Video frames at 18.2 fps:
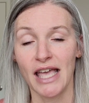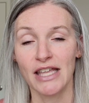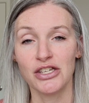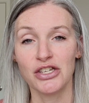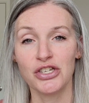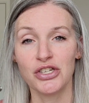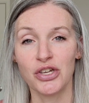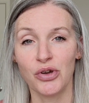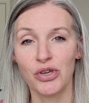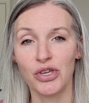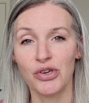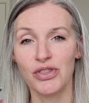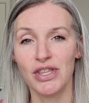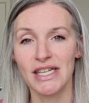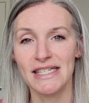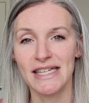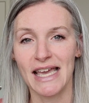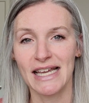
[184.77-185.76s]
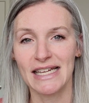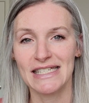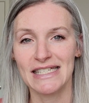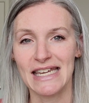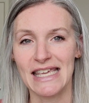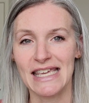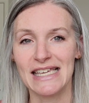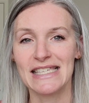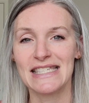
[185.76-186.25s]
and show you the
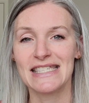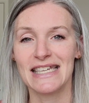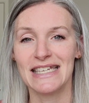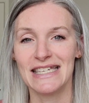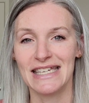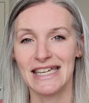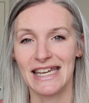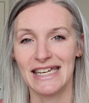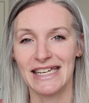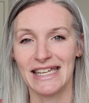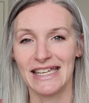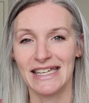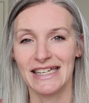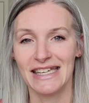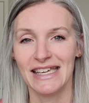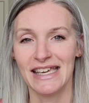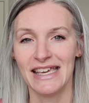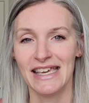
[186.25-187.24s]
techniques needed.